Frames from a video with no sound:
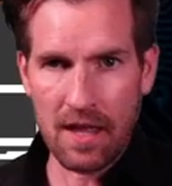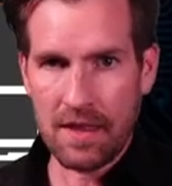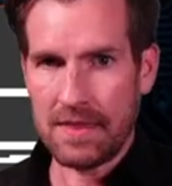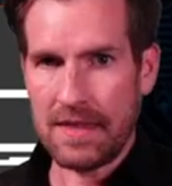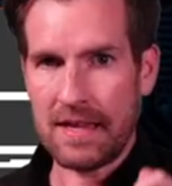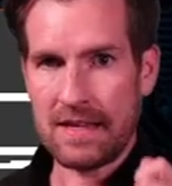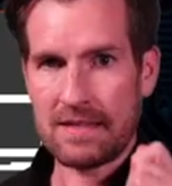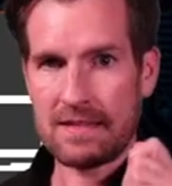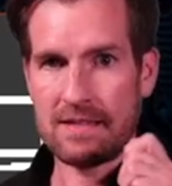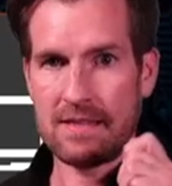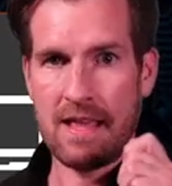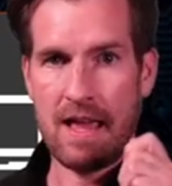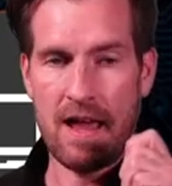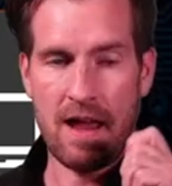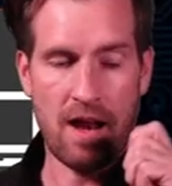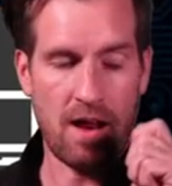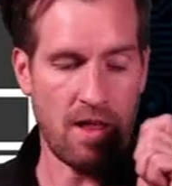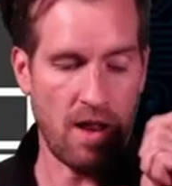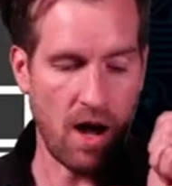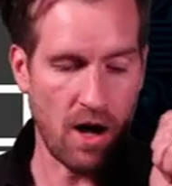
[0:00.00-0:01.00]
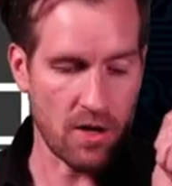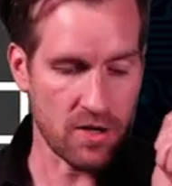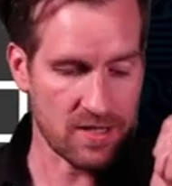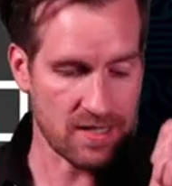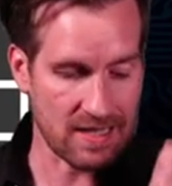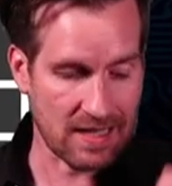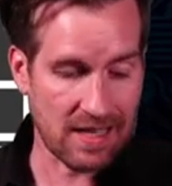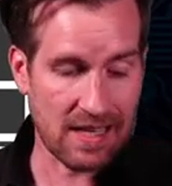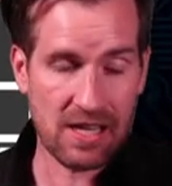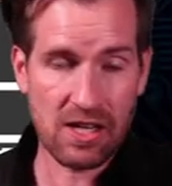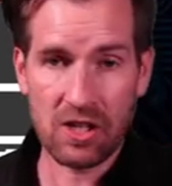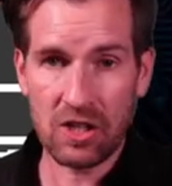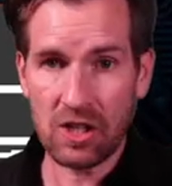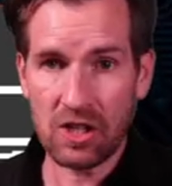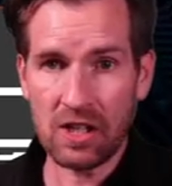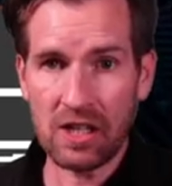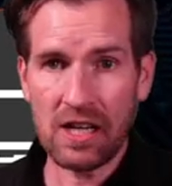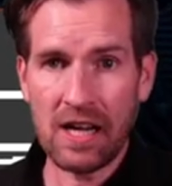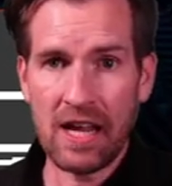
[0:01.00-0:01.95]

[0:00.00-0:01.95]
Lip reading: things that are secure.